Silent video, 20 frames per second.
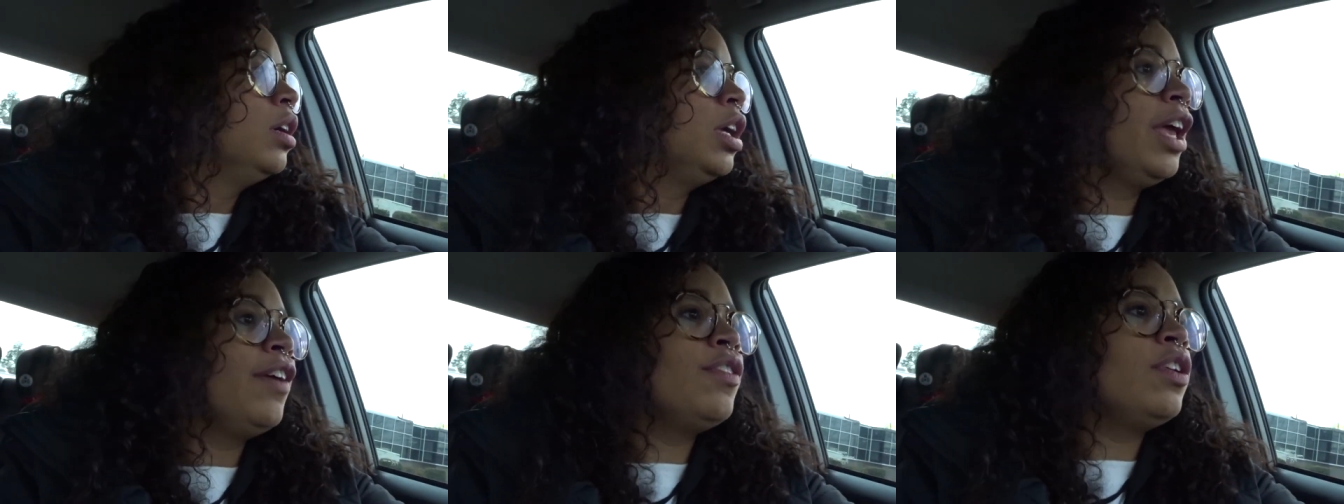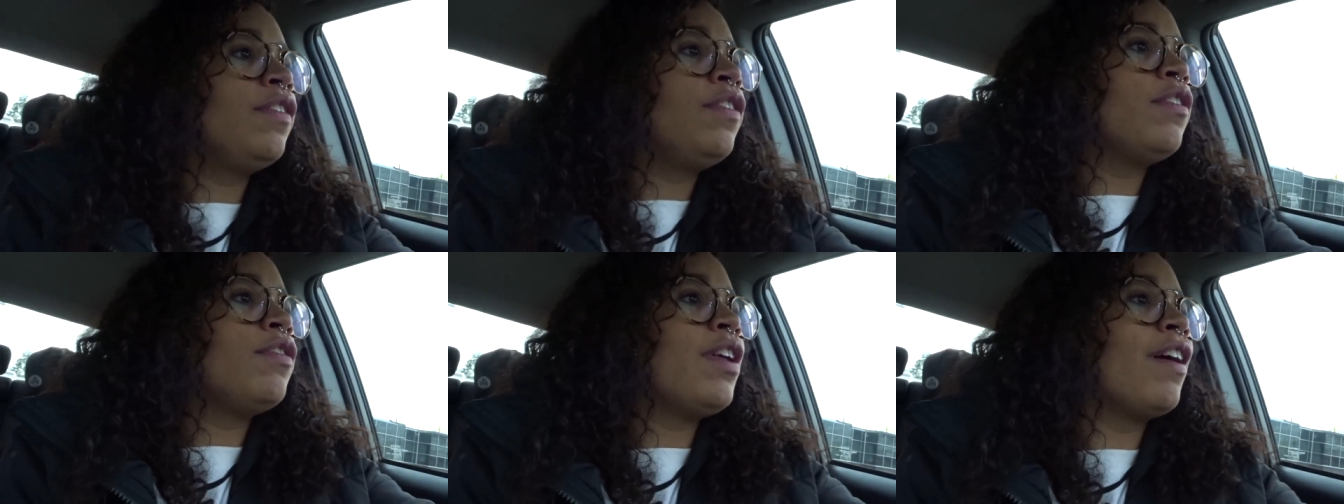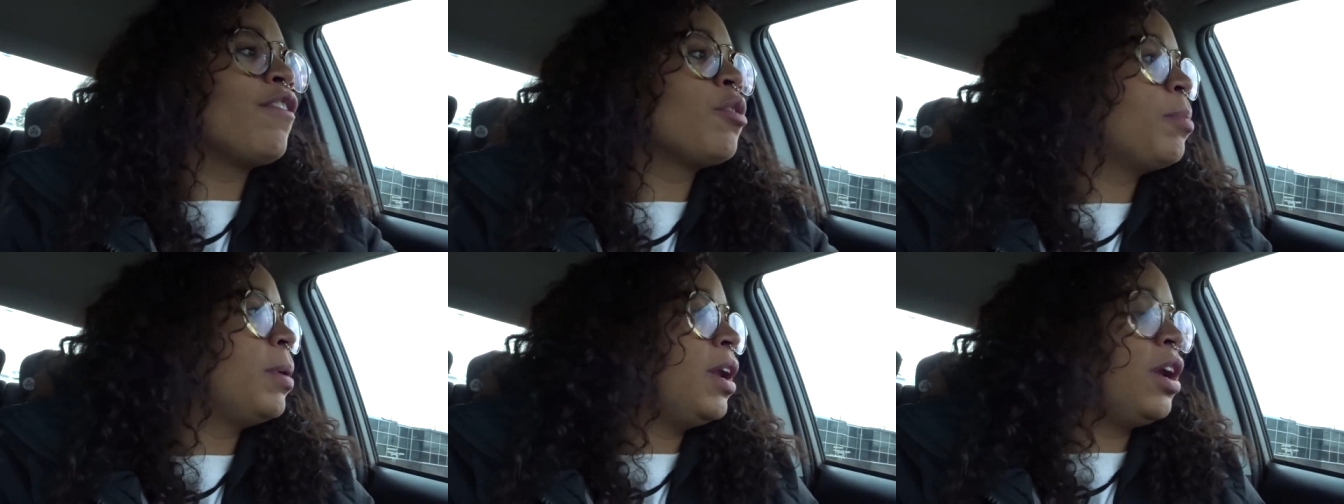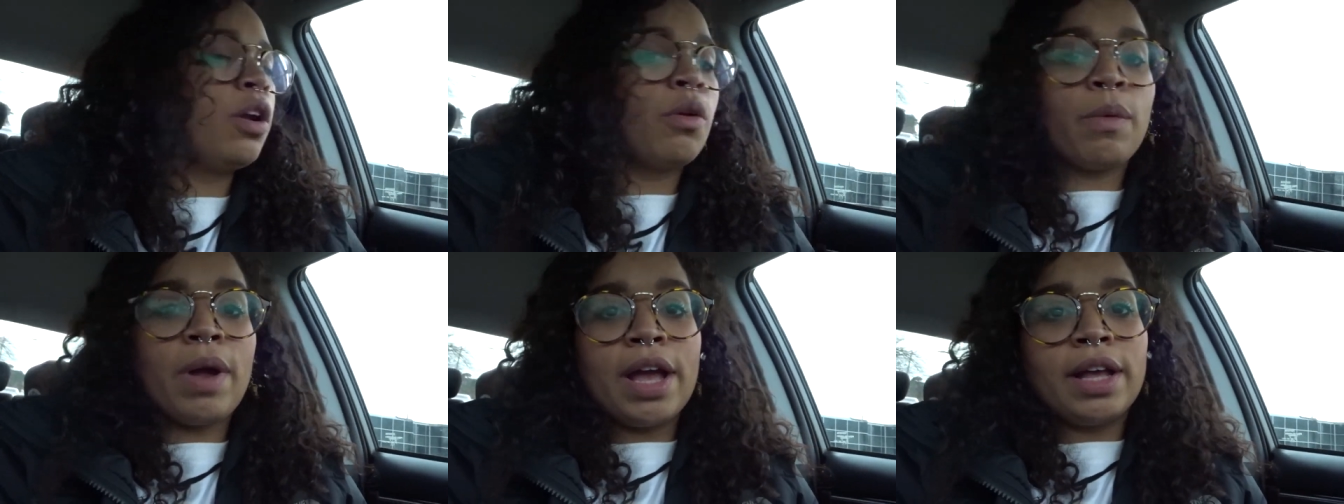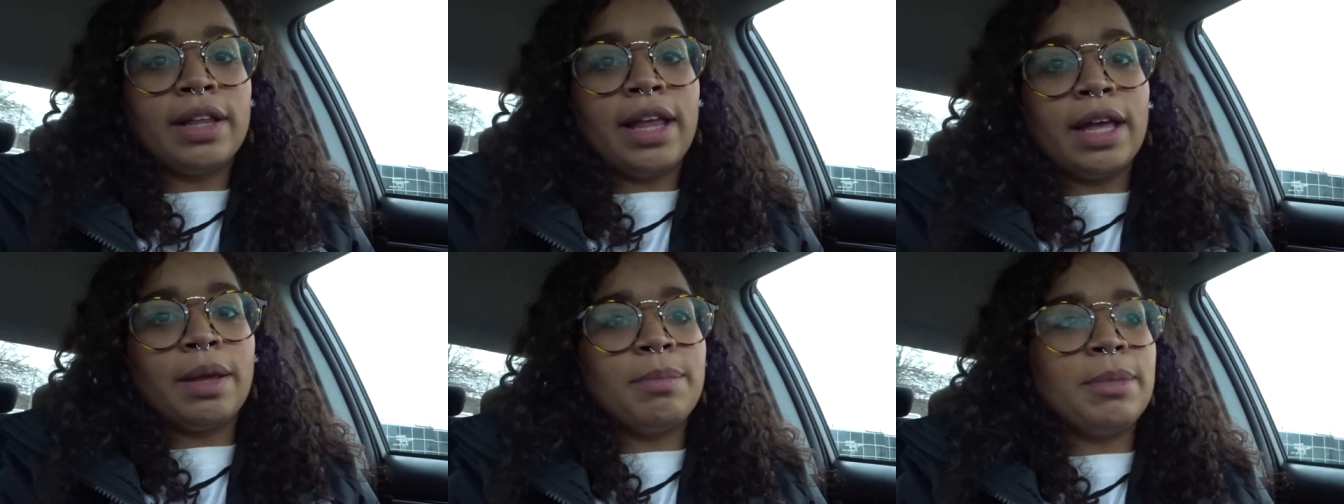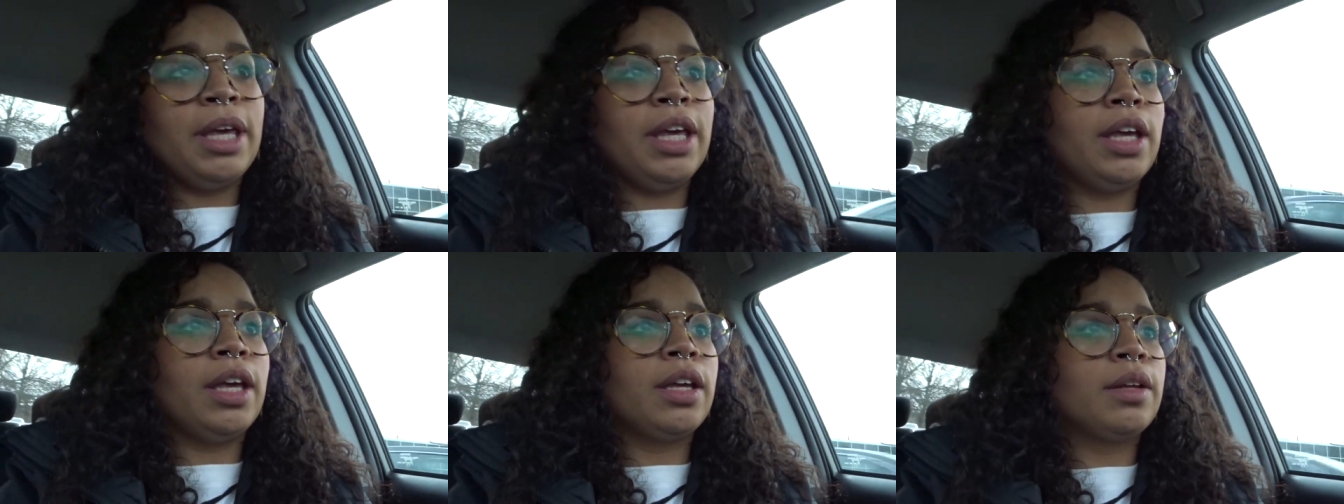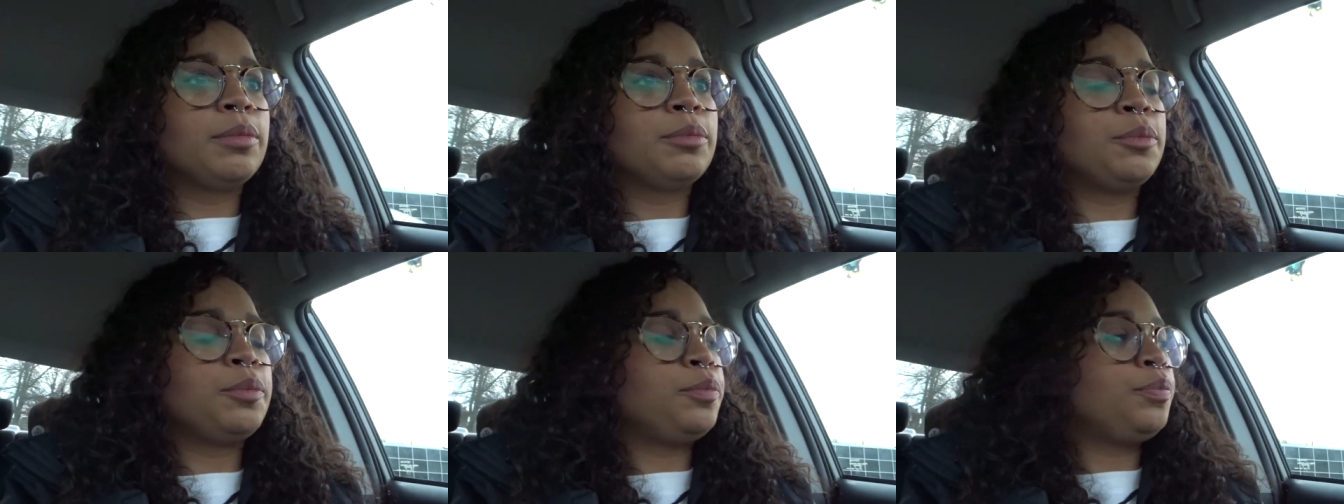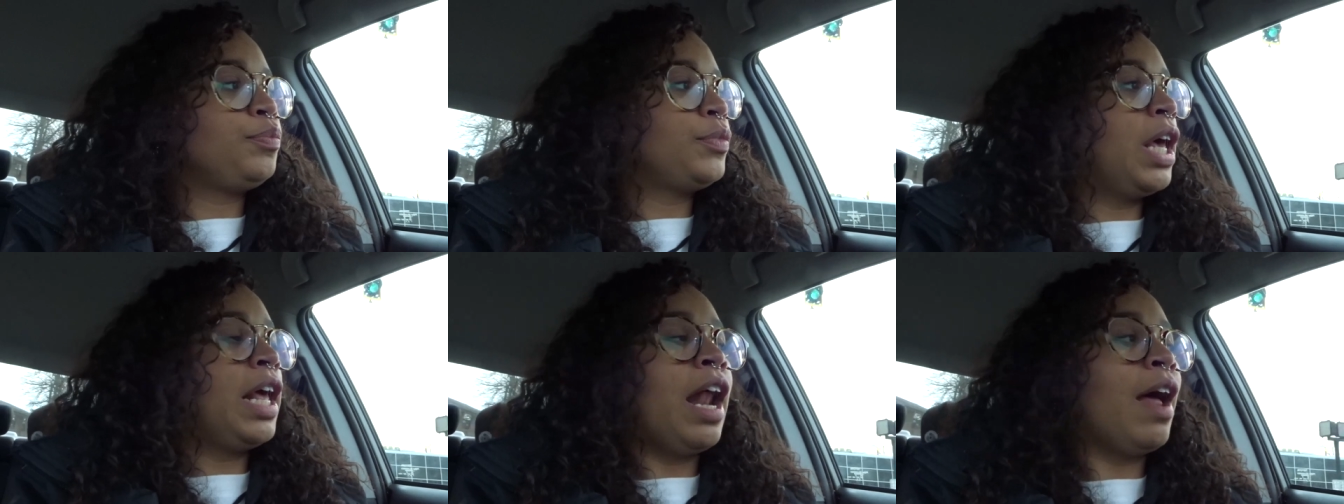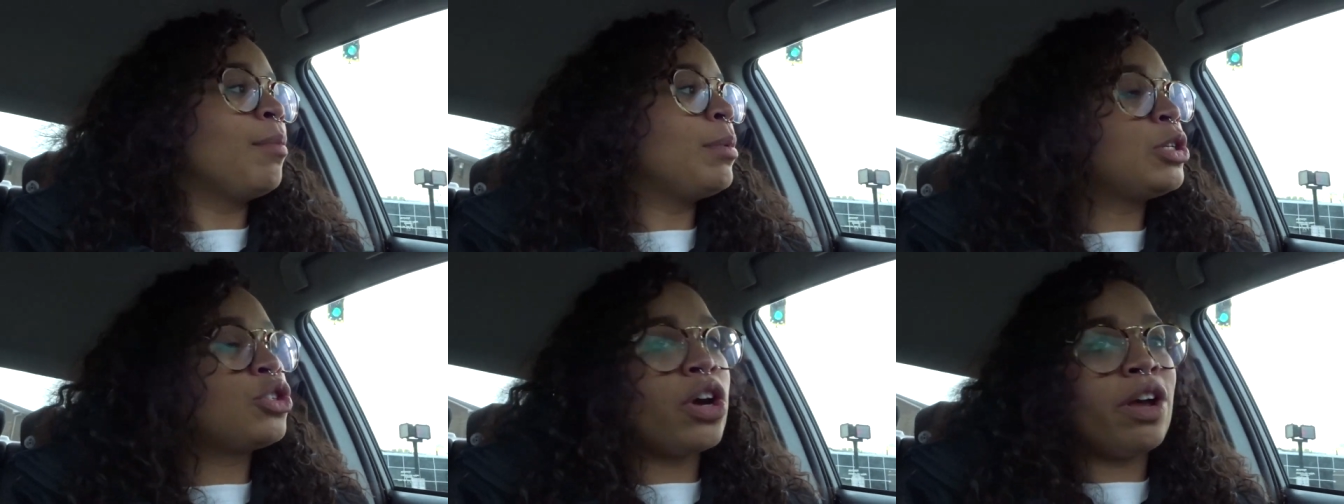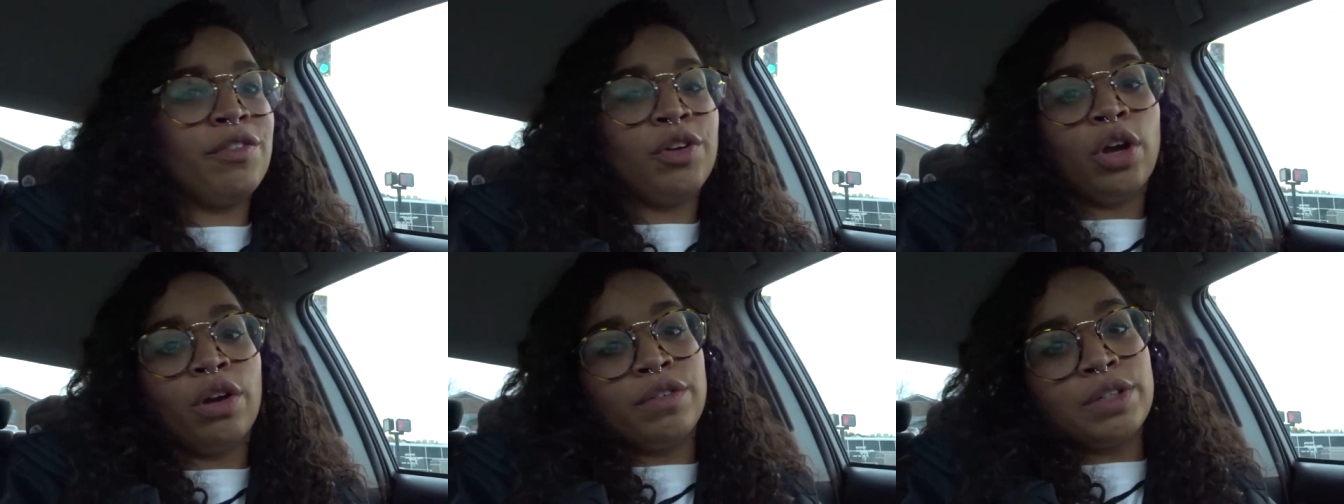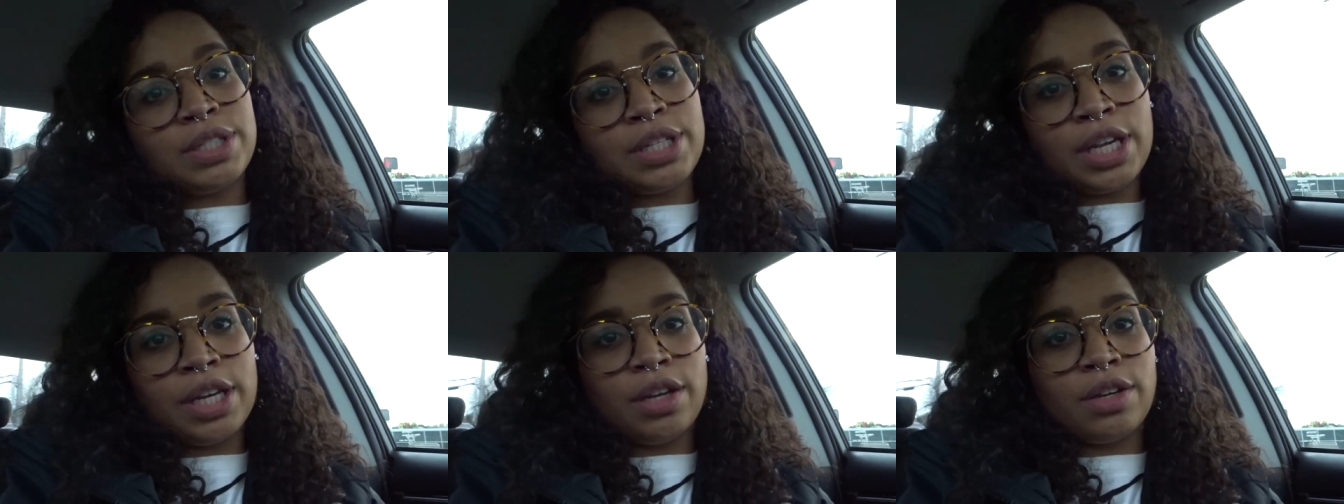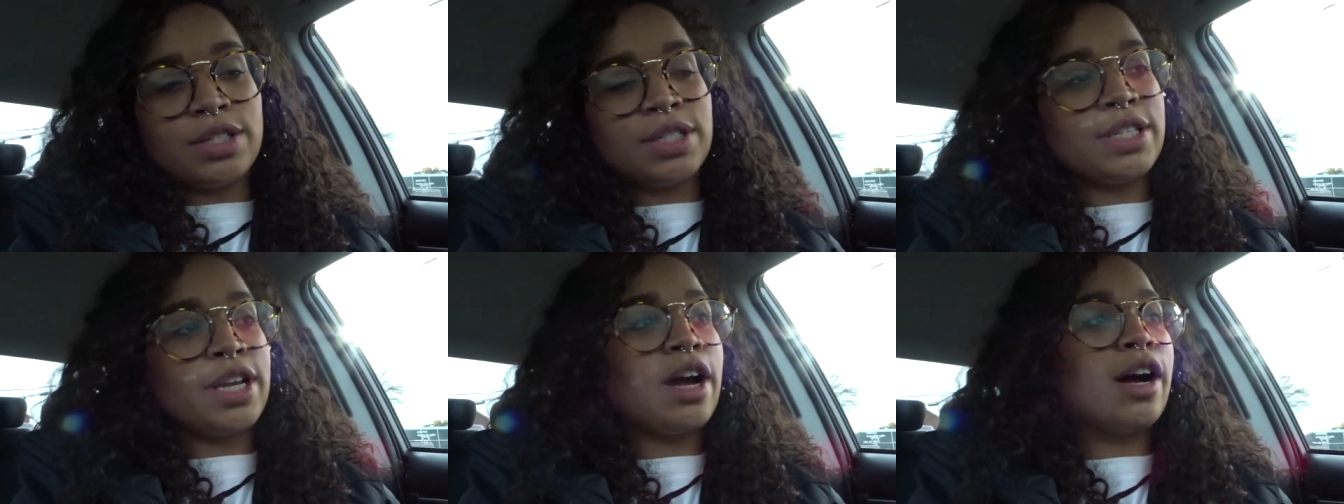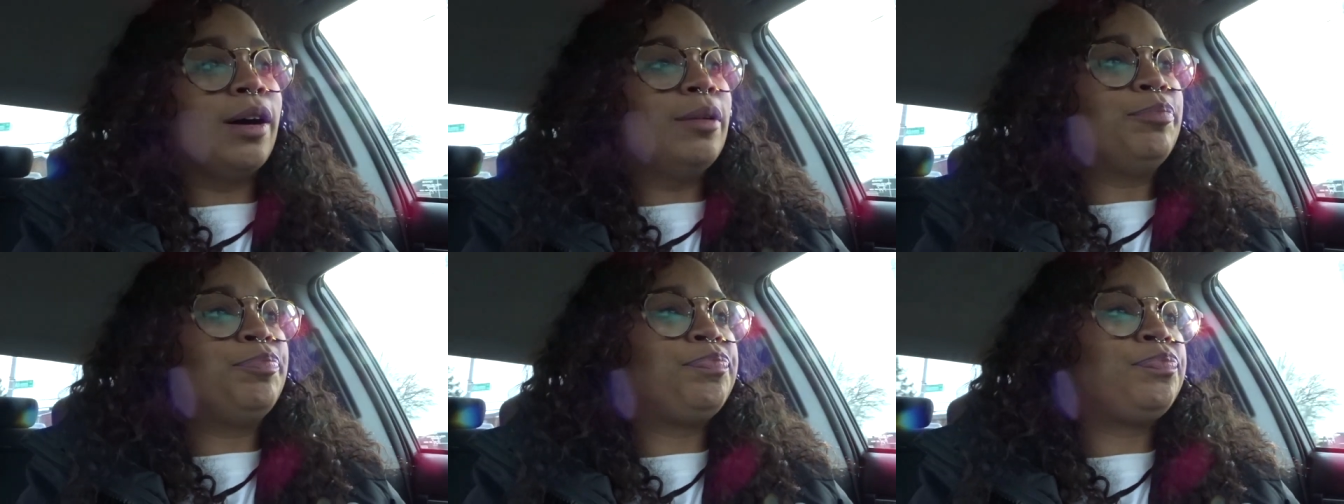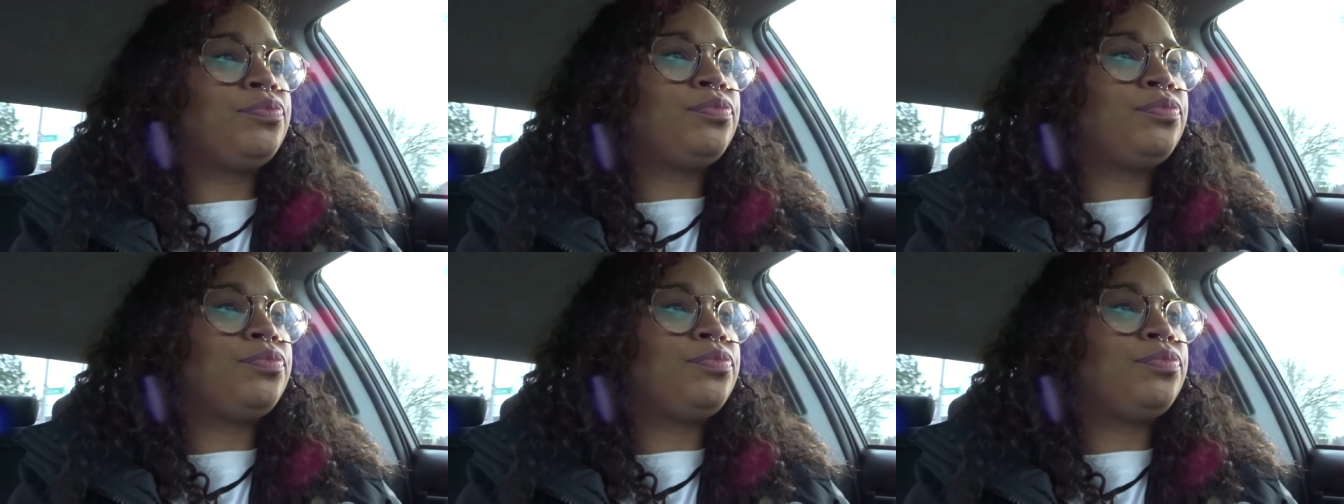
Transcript: even if you've never been in a wreck like me, and I've been driving over 10 years now,